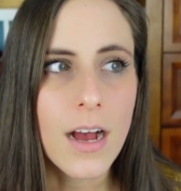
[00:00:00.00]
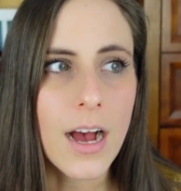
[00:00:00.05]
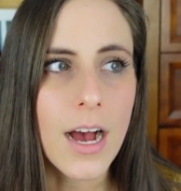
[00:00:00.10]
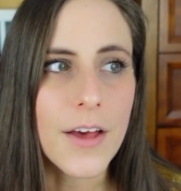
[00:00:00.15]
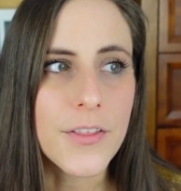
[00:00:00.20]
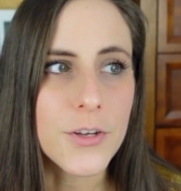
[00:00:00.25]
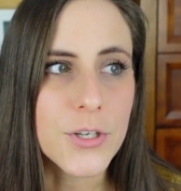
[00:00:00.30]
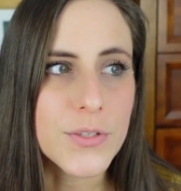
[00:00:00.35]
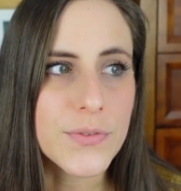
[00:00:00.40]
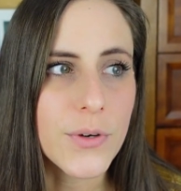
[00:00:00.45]

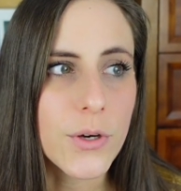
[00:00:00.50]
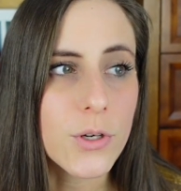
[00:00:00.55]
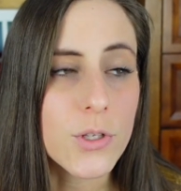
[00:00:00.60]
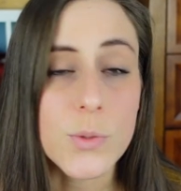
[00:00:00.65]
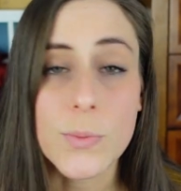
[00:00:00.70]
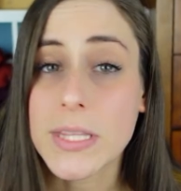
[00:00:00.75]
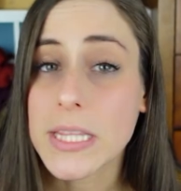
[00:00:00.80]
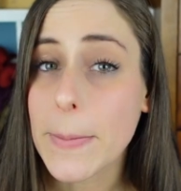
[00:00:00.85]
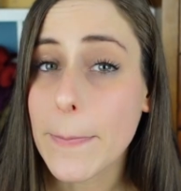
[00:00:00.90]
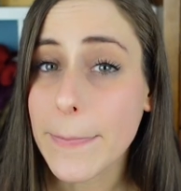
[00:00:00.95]
Uh, there's
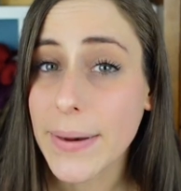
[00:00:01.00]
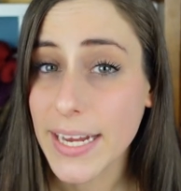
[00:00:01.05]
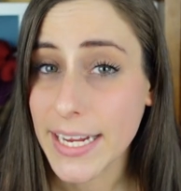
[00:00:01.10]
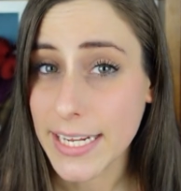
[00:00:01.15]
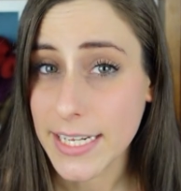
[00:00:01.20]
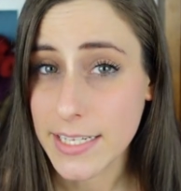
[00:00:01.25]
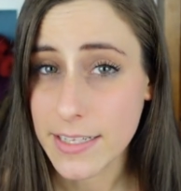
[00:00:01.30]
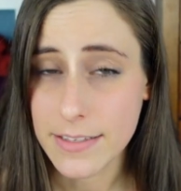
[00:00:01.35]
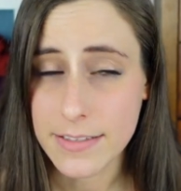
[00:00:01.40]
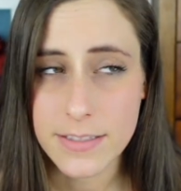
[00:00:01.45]
photos with the
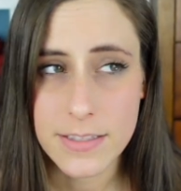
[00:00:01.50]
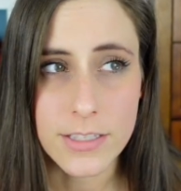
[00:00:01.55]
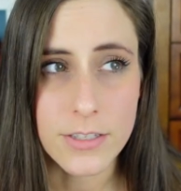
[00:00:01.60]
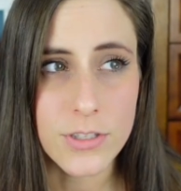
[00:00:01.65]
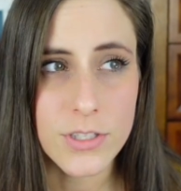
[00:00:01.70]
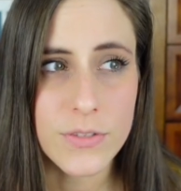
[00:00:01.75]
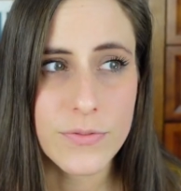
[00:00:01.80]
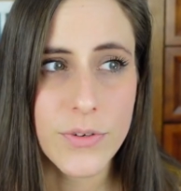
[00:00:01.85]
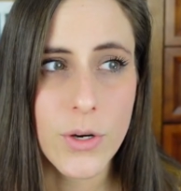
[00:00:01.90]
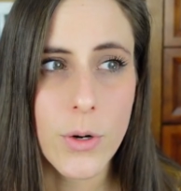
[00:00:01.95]
buttons.
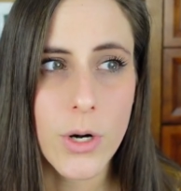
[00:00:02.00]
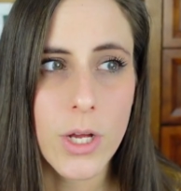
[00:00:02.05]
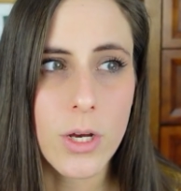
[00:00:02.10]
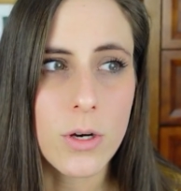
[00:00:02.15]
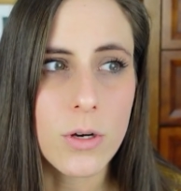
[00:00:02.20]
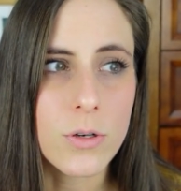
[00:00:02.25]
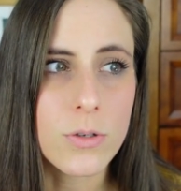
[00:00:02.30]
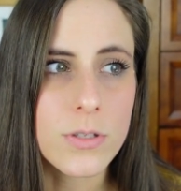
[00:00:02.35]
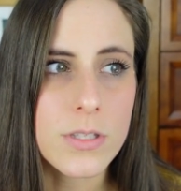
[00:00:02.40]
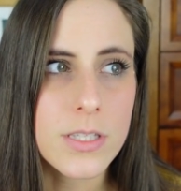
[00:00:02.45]
There's
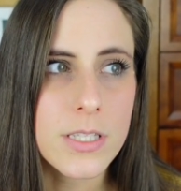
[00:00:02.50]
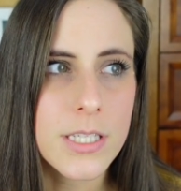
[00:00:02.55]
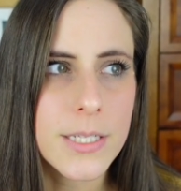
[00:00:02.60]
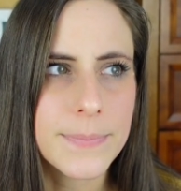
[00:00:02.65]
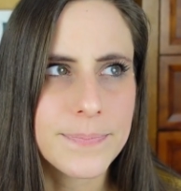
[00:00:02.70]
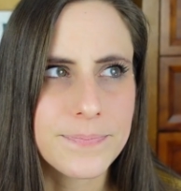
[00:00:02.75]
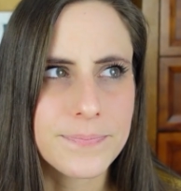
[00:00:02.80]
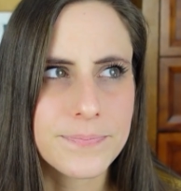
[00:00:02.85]
photos